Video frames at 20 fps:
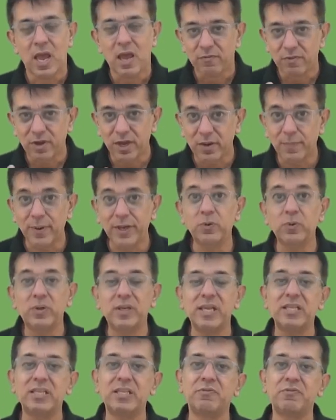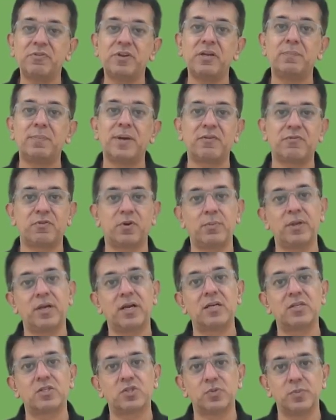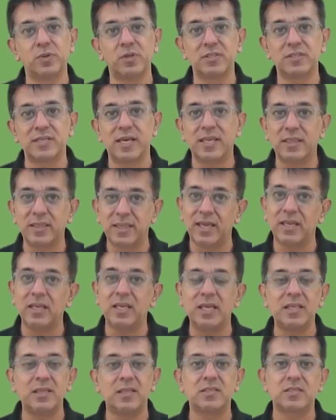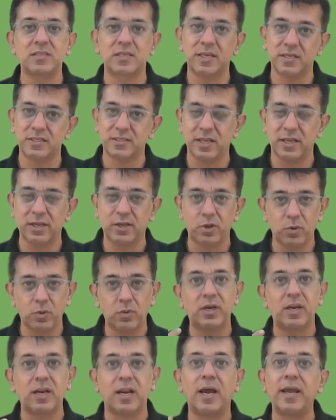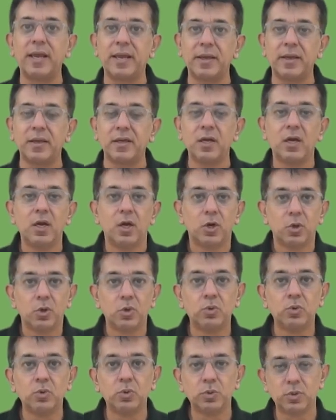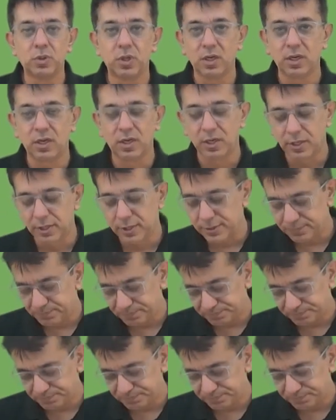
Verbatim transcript: Whereby you take the feedback from the customers and then in this case, like, you know, try to, uh,